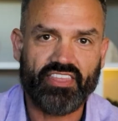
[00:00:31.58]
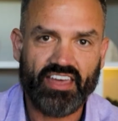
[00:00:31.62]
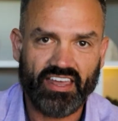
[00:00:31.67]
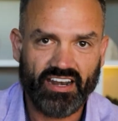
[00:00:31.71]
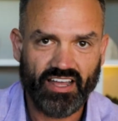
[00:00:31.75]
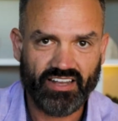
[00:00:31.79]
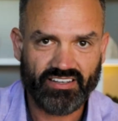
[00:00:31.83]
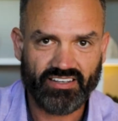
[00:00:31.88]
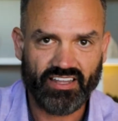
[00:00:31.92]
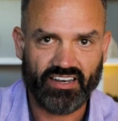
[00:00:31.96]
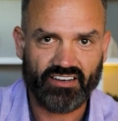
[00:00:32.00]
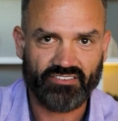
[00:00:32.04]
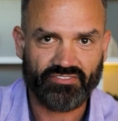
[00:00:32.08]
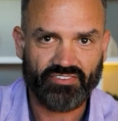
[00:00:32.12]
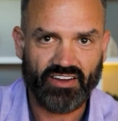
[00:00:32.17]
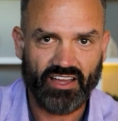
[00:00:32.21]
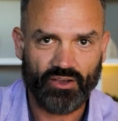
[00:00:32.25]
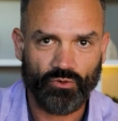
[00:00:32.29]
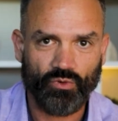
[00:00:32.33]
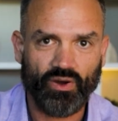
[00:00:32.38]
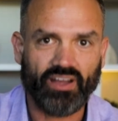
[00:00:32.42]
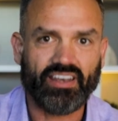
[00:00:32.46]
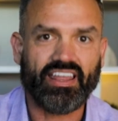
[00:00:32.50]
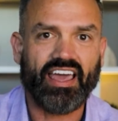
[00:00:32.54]
Then
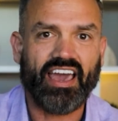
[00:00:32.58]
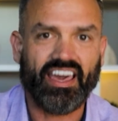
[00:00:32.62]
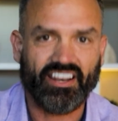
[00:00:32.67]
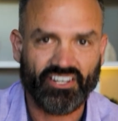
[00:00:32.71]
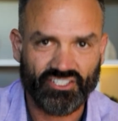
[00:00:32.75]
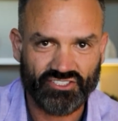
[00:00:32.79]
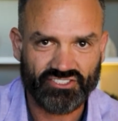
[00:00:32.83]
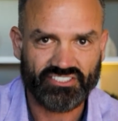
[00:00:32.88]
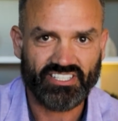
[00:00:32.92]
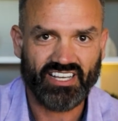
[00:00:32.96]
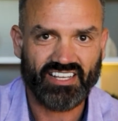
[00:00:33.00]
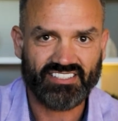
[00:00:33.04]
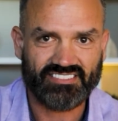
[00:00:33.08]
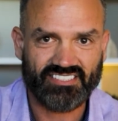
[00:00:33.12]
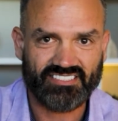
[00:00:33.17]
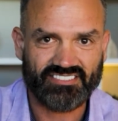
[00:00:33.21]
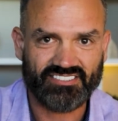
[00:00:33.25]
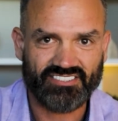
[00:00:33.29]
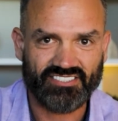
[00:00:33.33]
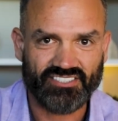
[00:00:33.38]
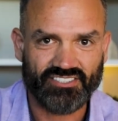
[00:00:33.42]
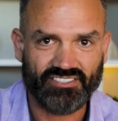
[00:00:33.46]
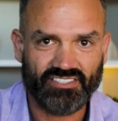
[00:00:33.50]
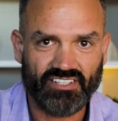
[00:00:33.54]
identify what
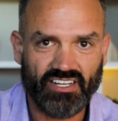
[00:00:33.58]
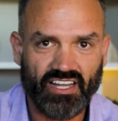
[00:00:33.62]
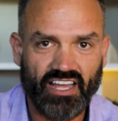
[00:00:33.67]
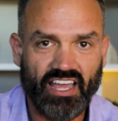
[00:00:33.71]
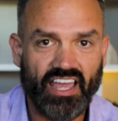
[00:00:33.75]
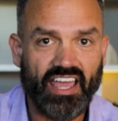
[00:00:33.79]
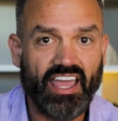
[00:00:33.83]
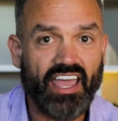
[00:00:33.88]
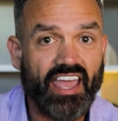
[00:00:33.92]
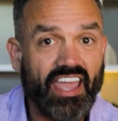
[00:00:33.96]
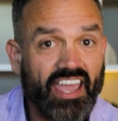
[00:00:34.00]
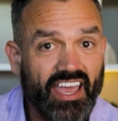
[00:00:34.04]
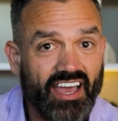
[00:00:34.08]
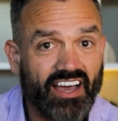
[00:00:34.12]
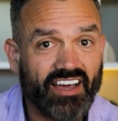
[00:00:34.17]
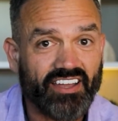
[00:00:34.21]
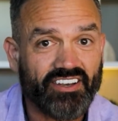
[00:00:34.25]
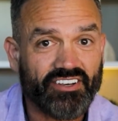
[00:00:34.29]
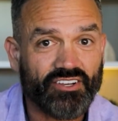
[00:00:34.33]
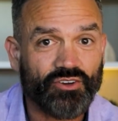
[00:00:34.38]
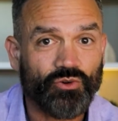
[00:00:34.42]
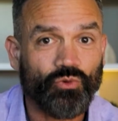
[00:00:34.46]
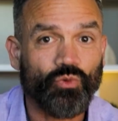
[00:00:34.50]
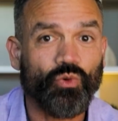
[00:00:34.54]
energizes you
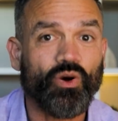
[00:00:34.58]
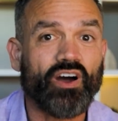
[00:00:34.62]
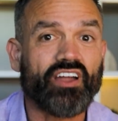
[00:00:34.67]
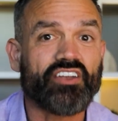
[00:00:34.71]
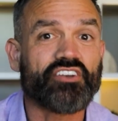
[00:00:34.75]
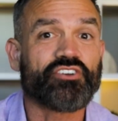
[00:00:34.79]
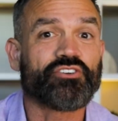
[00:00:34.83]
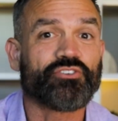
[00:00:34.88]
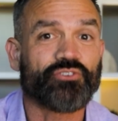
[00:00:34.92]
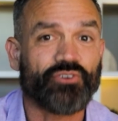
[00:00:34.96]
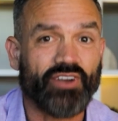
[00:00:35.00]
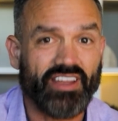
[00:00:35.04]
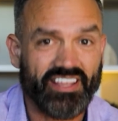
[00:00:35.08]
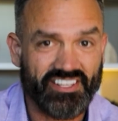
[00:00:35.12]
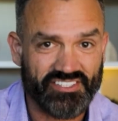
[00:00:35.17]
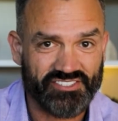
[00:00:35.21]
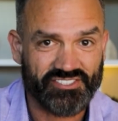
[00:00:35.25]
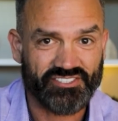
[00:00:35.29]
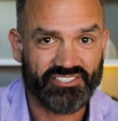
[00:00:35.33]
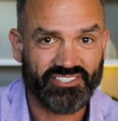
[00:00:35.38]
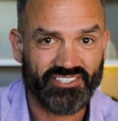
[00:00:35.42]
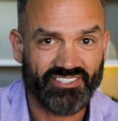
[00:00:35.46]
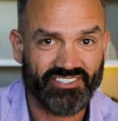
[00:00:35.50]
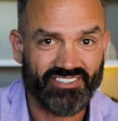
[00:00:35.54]
and what
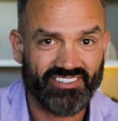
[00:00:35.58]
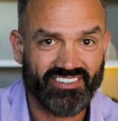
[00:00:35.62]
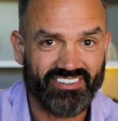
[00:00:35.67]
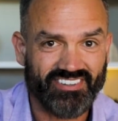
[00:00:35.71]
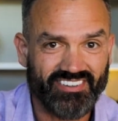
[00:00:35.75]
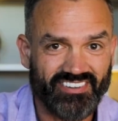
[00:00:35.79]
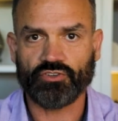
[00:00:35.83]
drains you.